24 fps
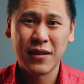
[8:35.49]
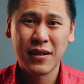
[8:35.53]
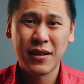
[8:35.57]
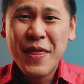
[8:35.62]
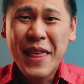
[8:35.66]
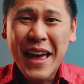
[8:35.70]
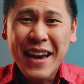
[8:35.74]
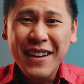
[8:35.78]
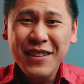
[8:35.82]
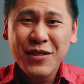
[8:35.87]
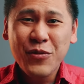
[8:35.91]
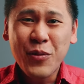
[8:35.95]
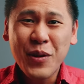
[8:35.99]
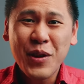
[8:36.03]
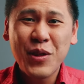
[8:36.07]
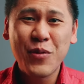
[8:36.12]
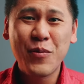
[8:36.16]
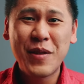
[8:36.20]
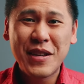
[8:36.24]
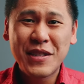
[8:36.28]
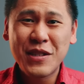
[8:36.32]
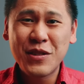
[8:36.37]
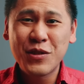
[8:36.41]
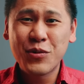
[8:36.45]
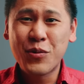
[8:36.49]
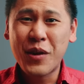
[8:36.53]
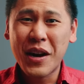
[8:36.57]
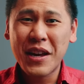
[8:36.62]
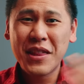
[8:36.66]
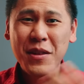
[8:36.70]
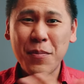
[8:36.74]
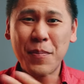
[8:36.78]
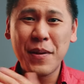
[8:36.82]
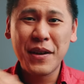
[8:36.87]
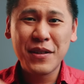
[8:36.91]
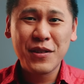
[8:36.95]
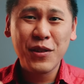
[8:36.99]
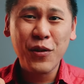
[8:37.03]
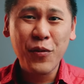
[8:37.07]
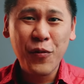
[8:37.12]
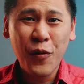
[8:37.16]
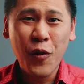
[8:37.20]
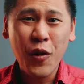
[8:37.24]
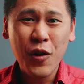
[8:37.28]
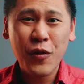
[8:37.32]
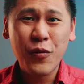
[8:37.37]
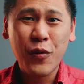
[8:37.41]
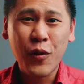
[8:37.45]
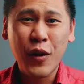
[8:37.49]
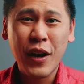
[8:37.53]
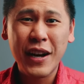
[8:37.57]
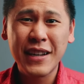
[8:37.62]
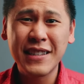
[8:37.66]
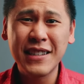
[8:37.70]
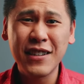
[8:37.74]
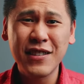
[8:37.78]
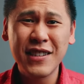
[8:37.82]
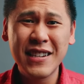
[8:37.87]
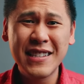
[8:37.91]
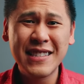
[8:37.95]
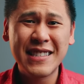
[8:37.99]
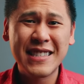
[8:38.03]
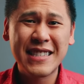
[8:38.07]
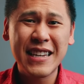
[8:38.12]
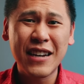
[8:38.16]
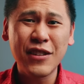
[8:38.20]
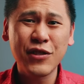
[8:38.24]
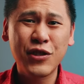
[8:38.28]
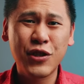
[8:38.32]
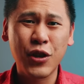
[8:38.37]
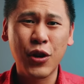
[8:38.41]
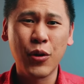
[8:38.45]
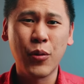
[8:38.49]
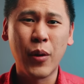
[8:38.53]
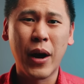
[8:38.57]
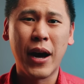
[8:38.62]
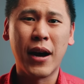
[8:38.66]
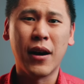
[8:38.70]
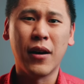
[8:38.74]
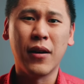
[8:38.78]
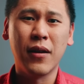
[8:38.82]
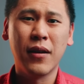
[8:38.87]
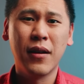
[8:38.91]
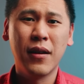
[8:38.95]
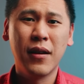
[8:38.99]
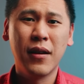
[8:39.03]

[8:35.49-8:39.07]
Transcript: That is one of the reasons why the Pixel 4 and 4 XL didn't sell so well.